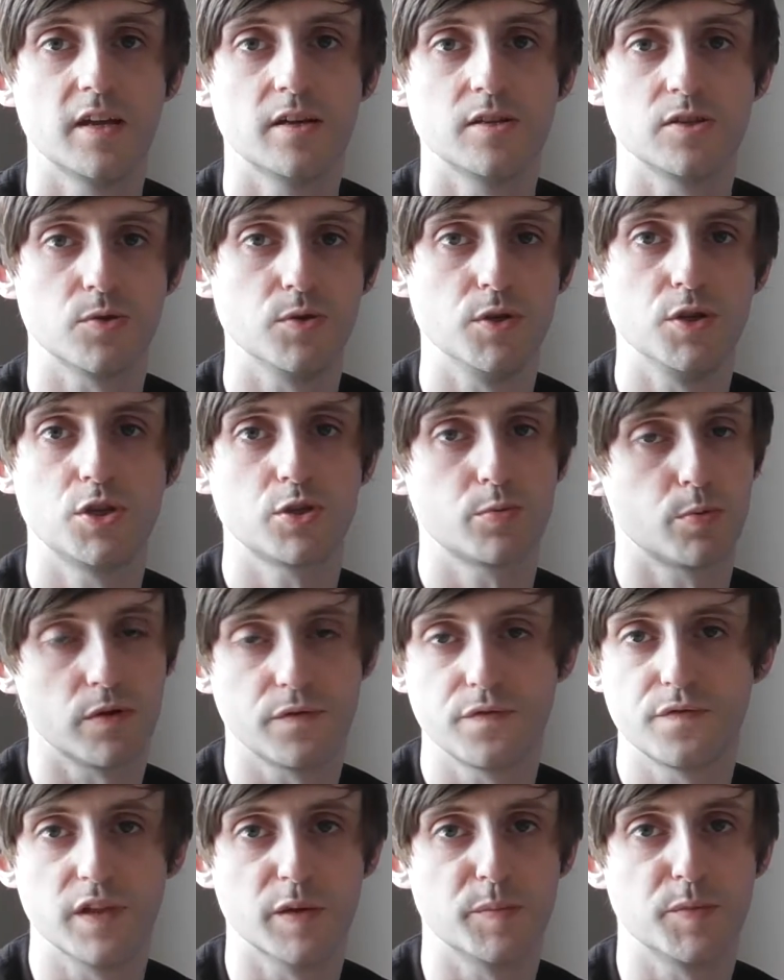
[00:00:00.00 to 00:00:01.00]
So you just would
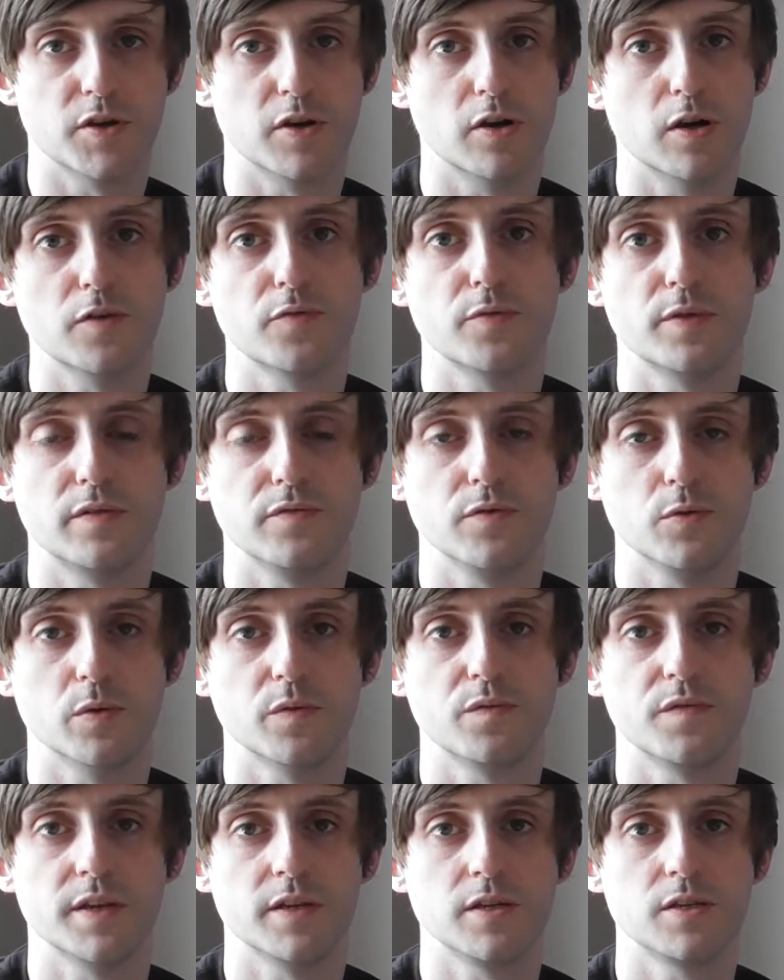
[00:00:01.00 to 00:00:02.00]
have flipped it off whenever you were
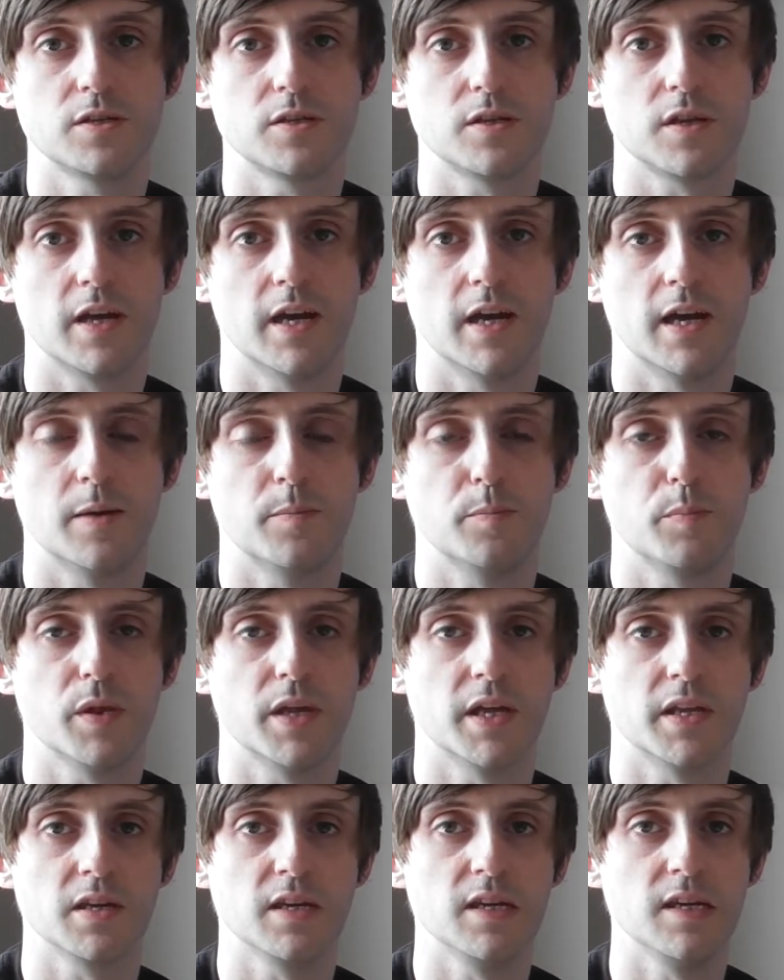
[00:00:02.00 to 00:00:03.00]
finished um,
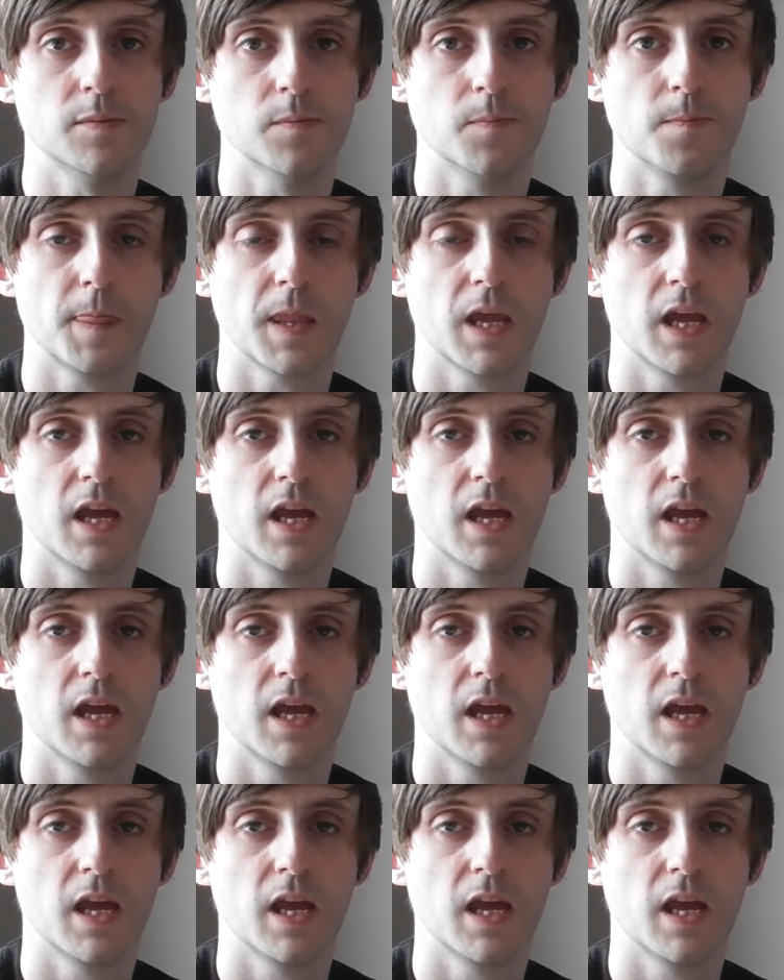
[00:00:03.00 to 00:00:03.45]
playing a game.